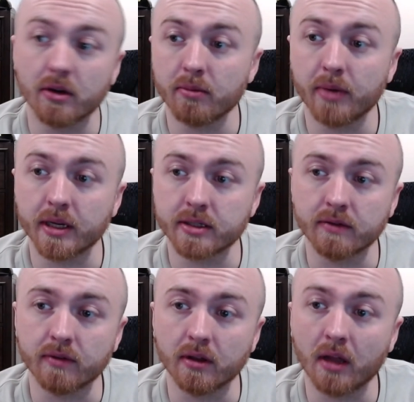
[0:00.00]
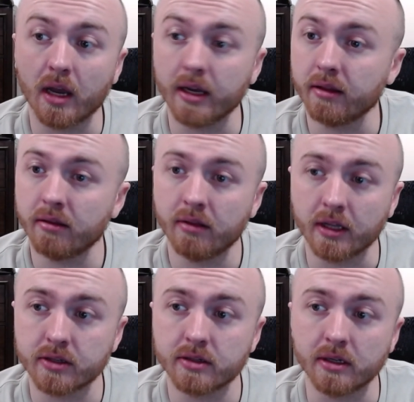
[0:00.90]
best of the line.
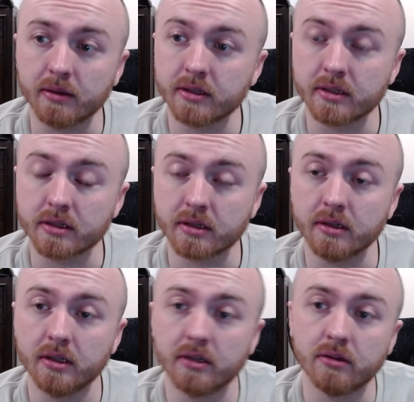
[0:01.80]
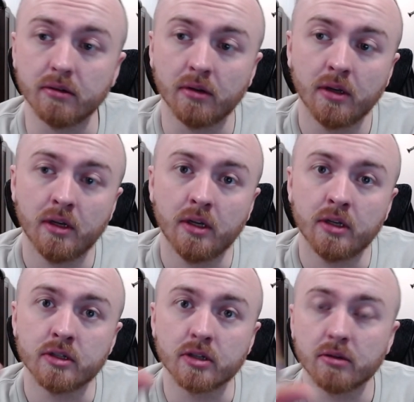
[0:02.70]
That's it's discontinued.
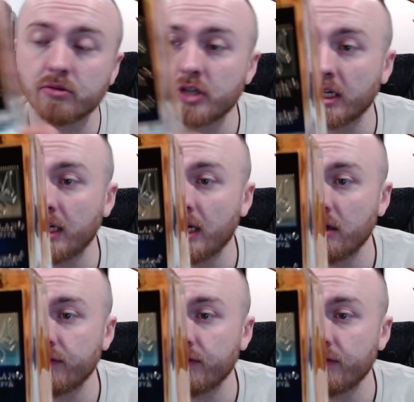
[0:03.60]
So check it out if